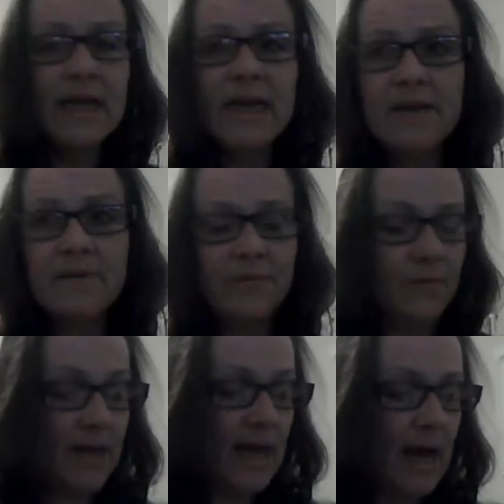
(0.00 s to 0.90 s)
If
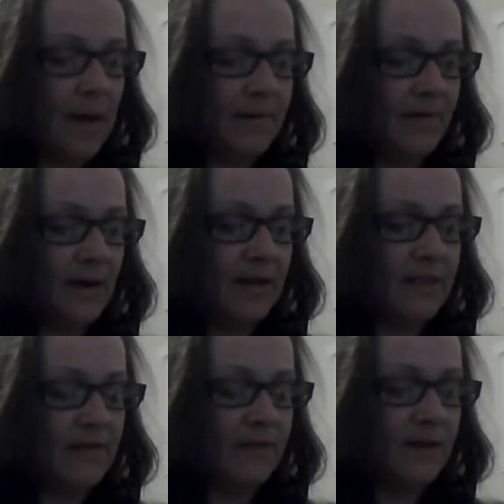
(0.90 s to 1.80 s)
we amplify
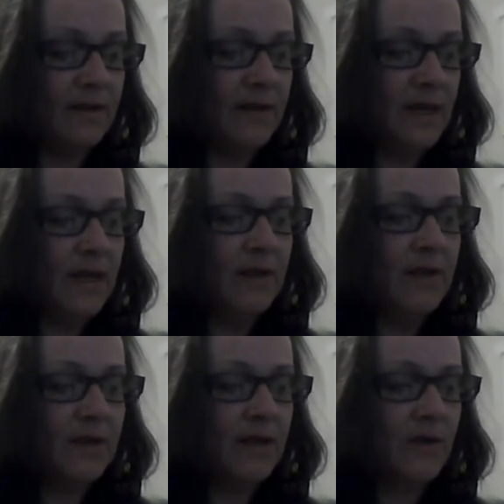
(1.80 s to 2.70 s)
this field
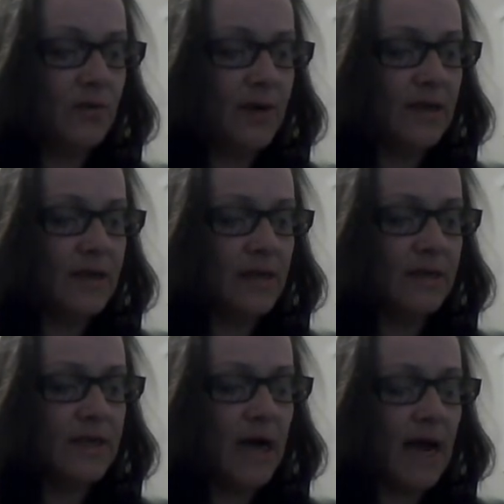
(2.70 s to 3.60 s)
using grid
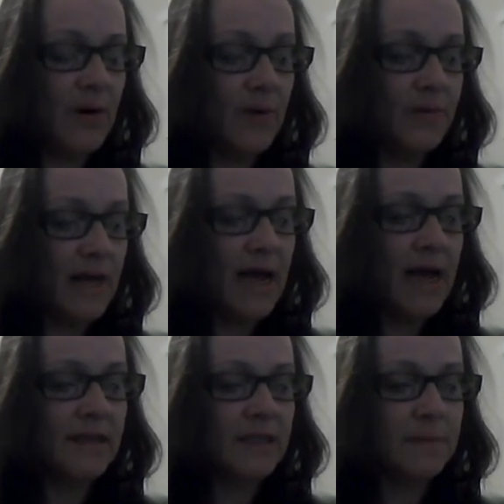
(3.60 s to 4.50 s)
diode
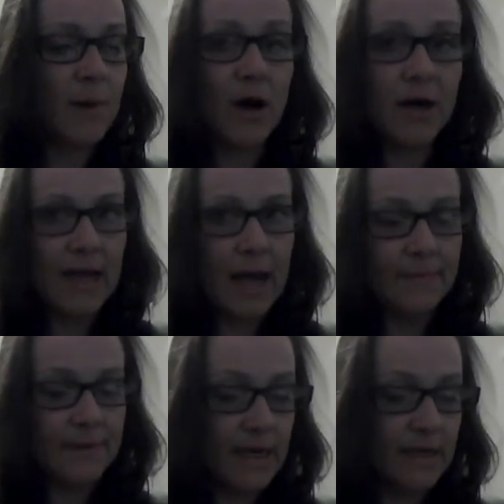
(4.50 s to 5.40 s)
and spark
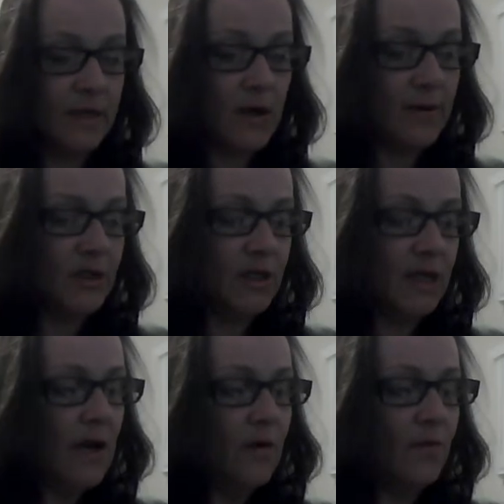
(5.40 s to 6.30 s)
gap technology,
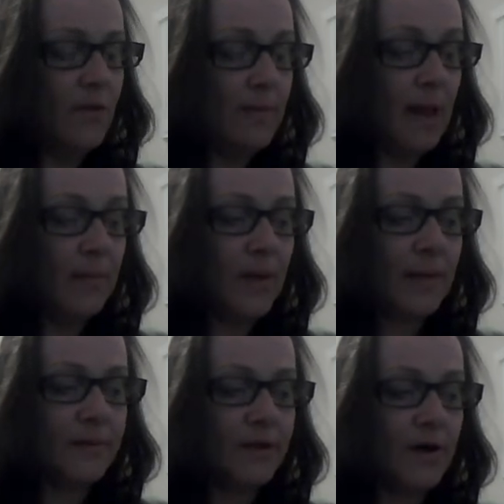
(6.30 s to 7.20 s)
we may be
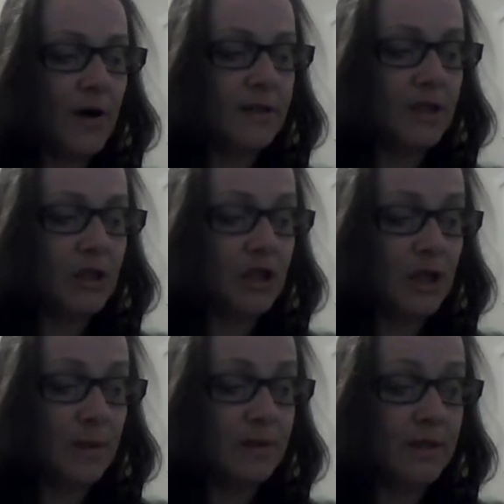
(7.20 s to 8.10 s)
able to cause a
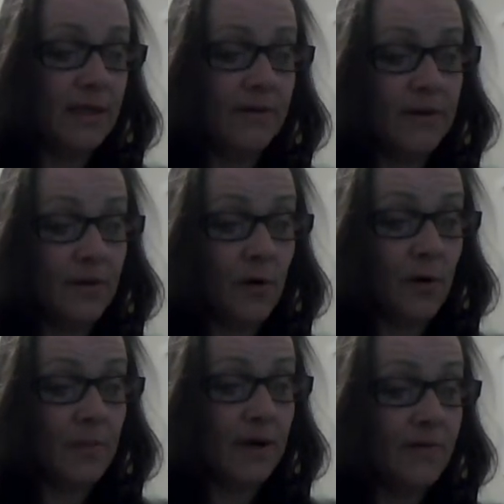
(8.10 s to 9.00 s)
ship to leave the
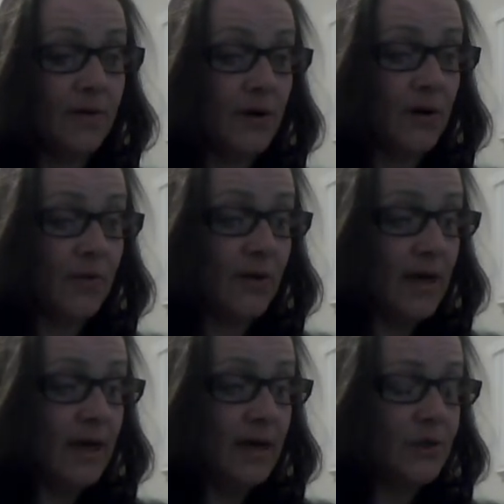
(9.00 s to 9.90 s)
orbit of the Earth
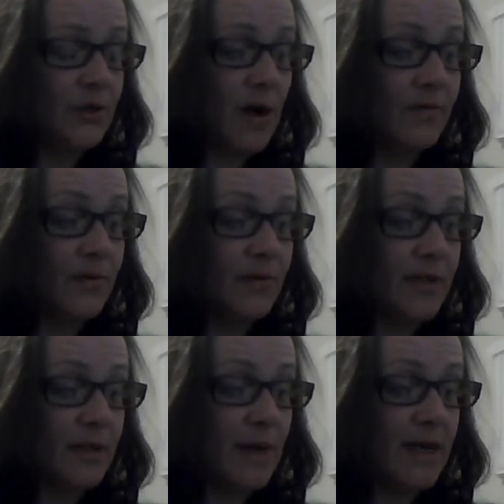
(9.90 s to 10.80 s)
and travel through
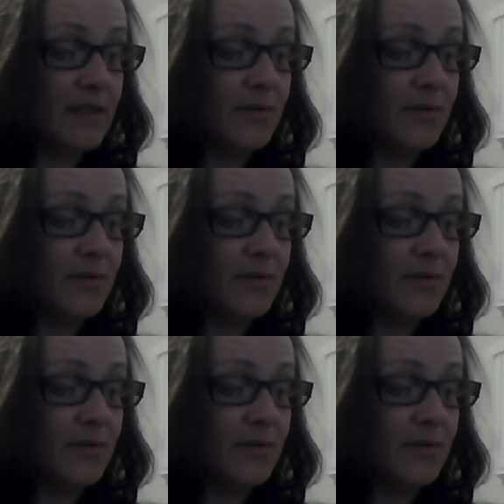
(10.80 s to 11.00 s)
space